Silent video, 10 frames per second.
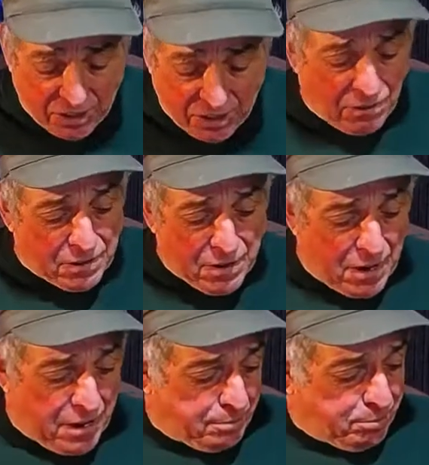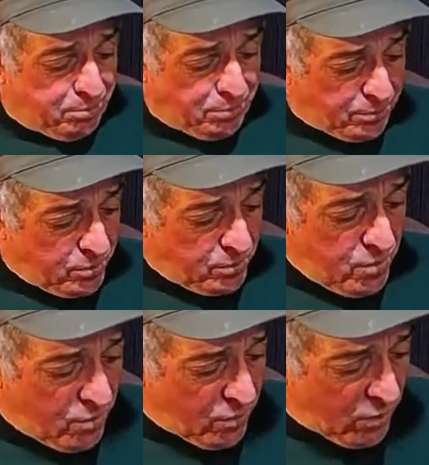there and um,
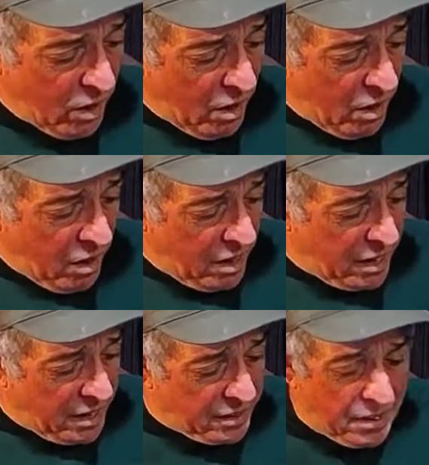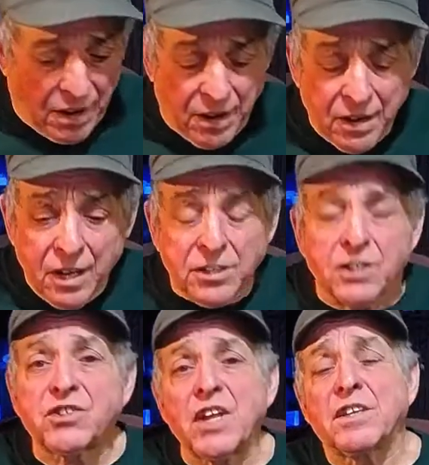and uh,
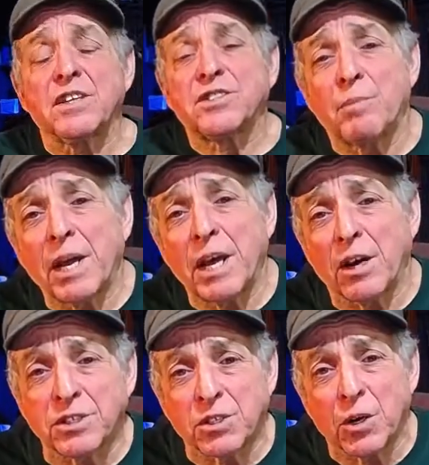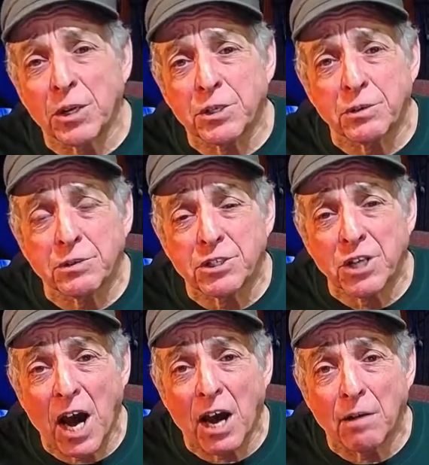just think that somebody else is going to do the
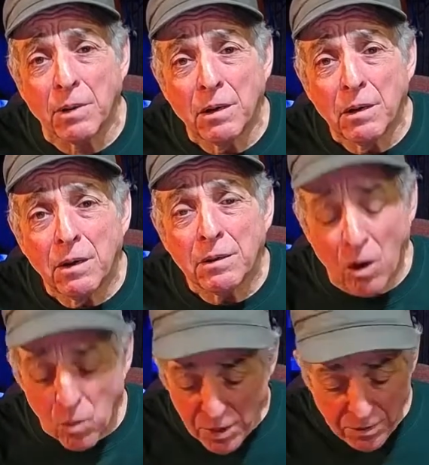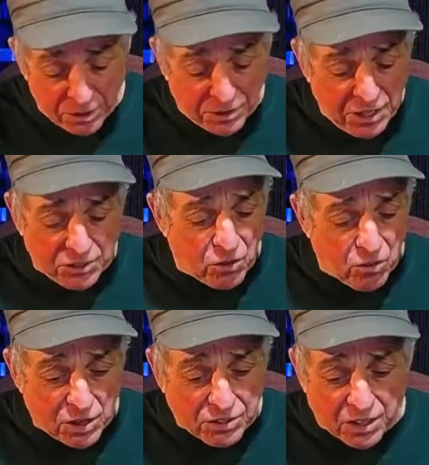job. Now, whether a teacher
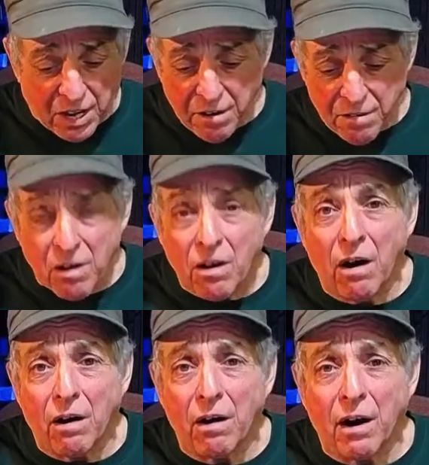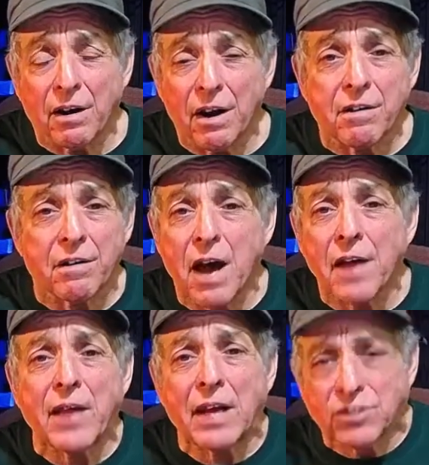wants to carry a, a gun or
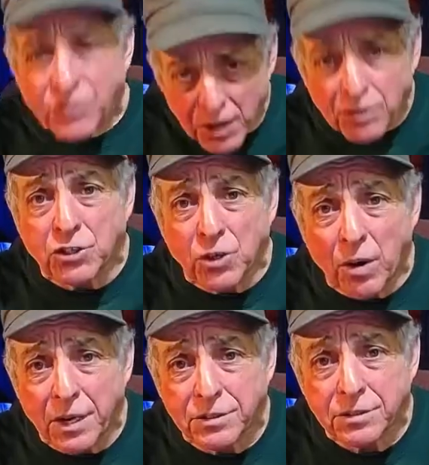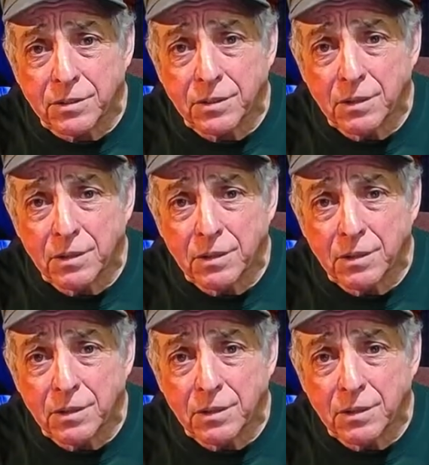not, that's their choice.